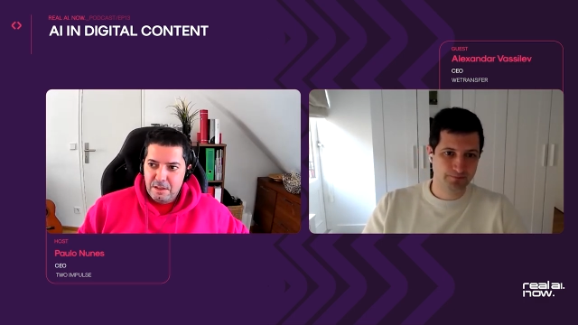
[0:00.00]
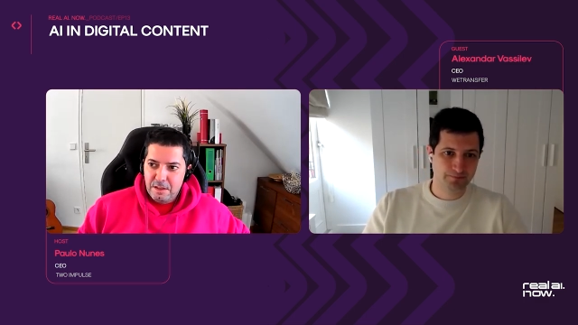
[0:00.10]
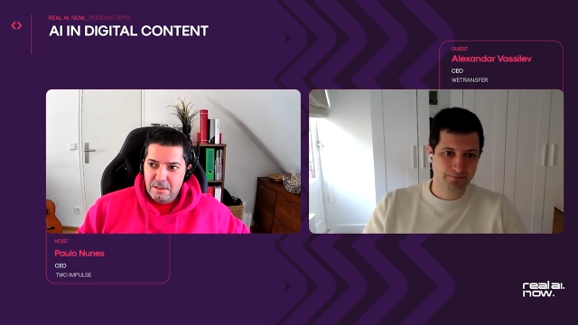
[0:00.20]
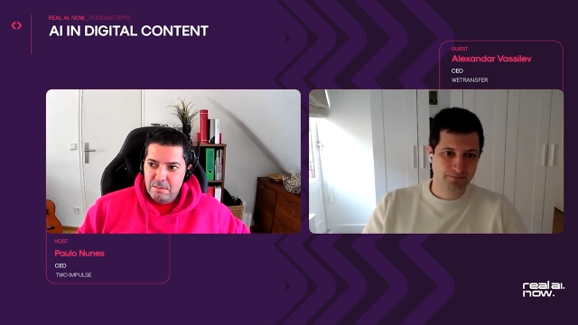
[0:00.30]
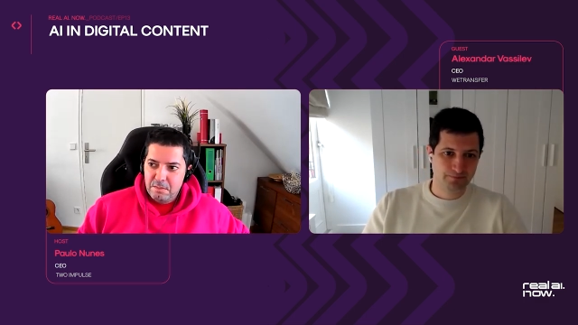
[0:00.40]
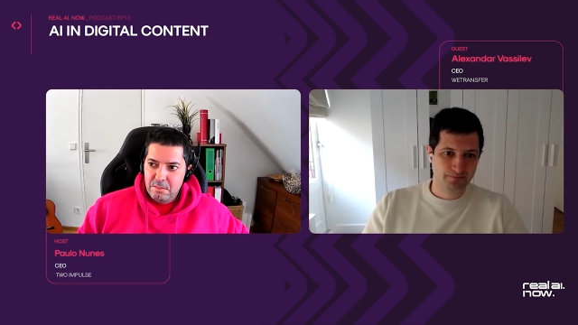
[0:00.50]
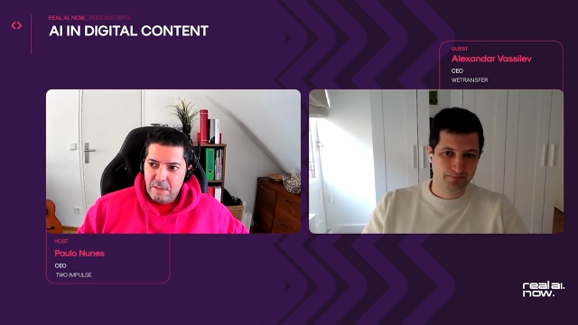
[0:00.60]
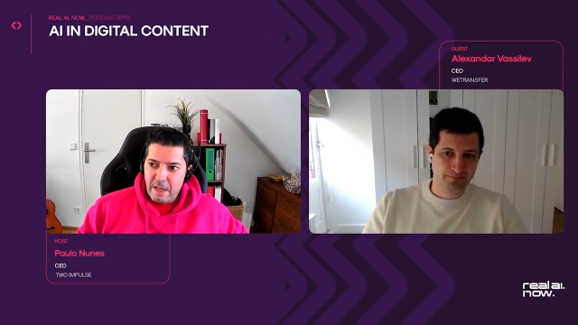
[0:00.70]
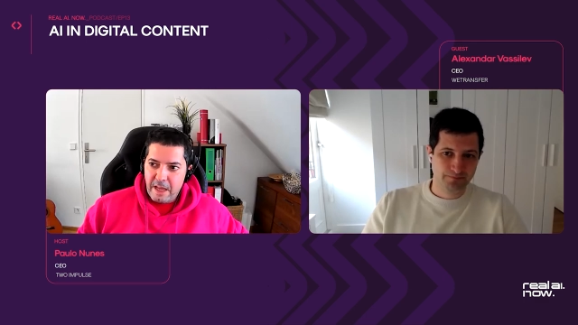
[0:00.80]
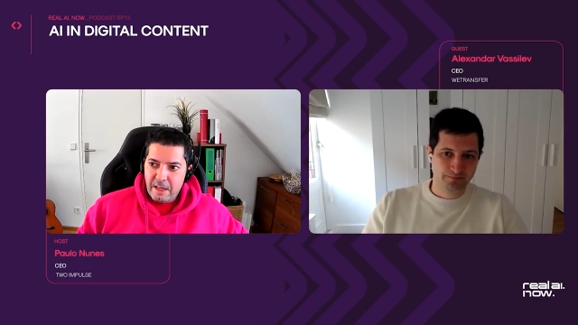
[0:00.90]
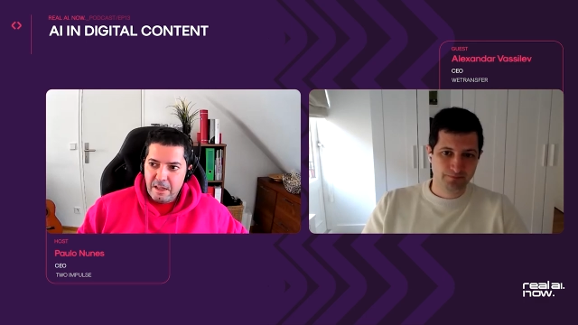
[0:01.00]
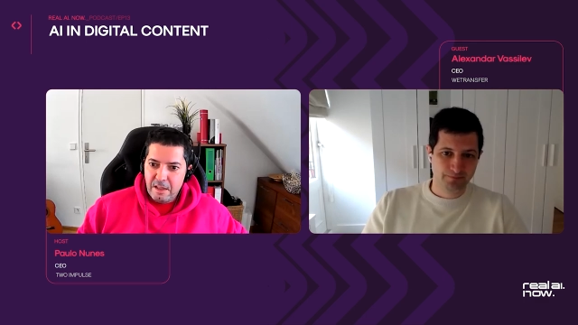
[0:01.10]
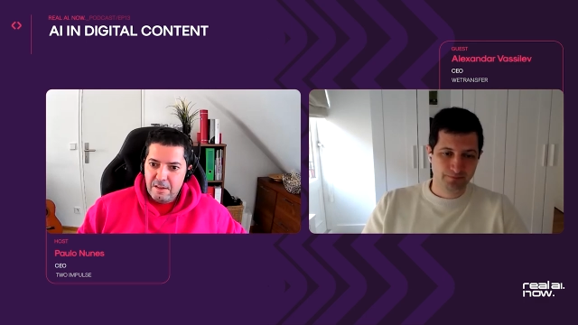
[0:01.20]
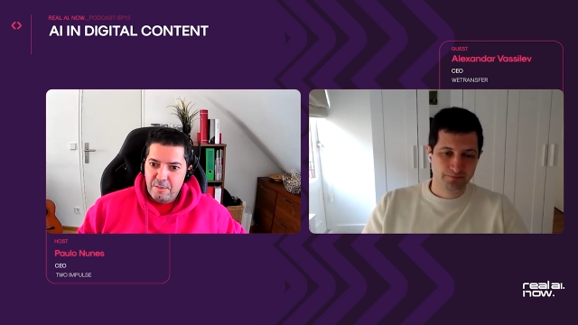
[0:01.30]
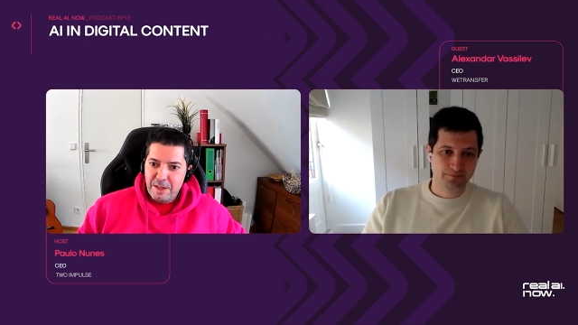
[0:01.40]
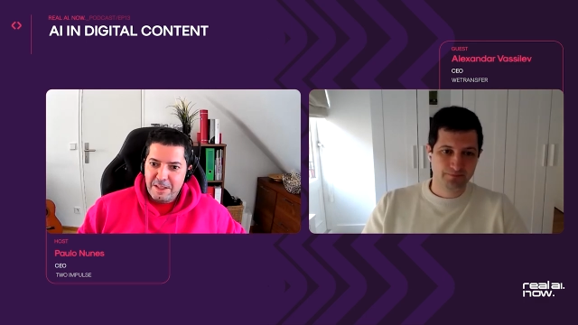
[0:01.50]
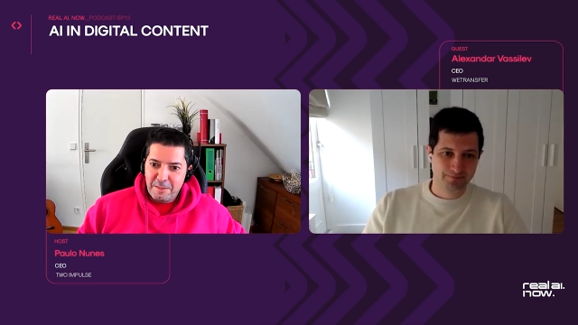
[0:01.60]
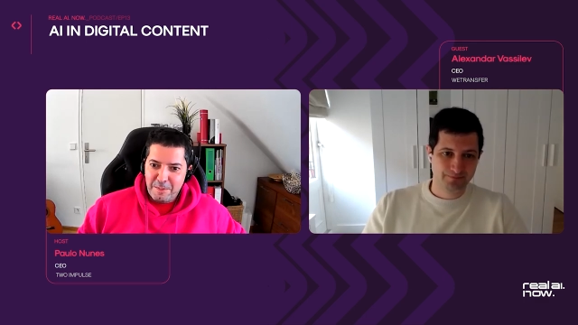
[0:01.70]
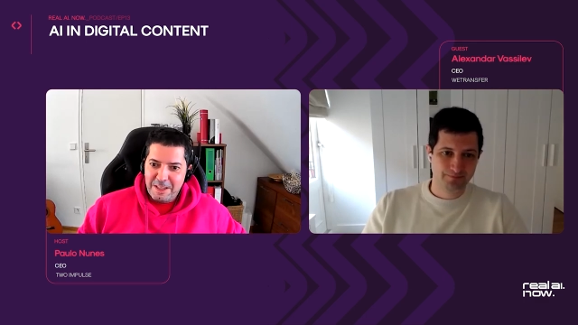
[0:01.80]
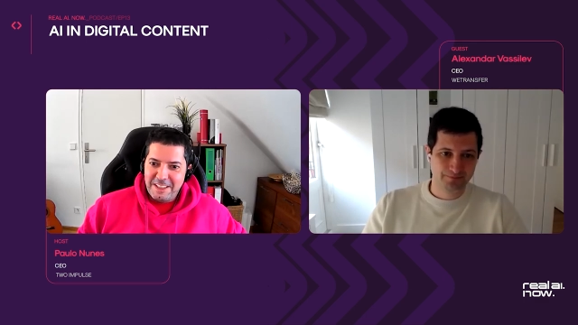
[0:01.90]
Speaker 1: the angle of
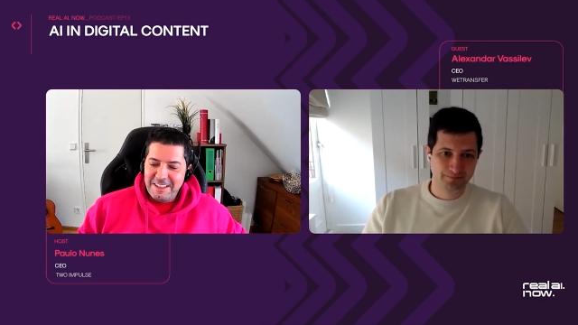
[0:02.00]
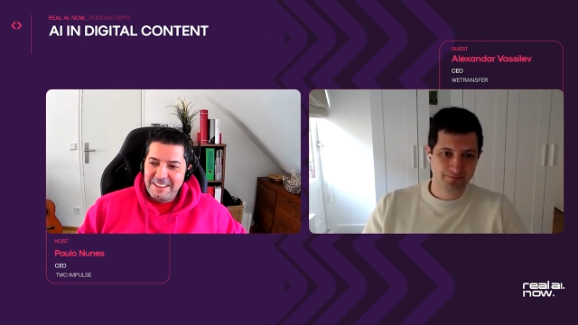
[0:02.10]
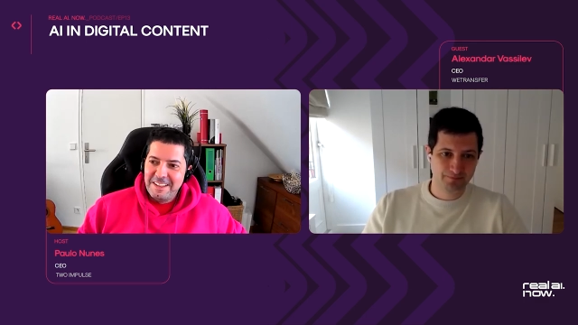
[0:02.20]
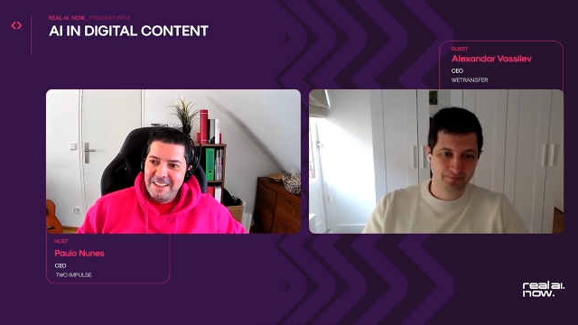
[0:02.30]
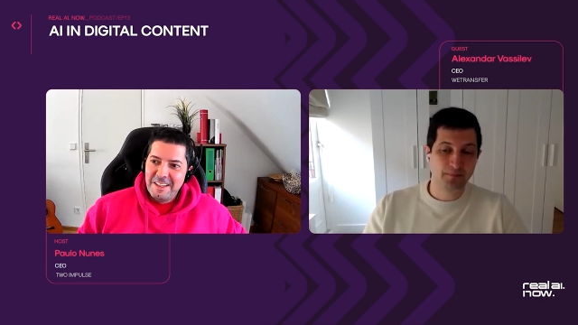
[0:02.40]
making money.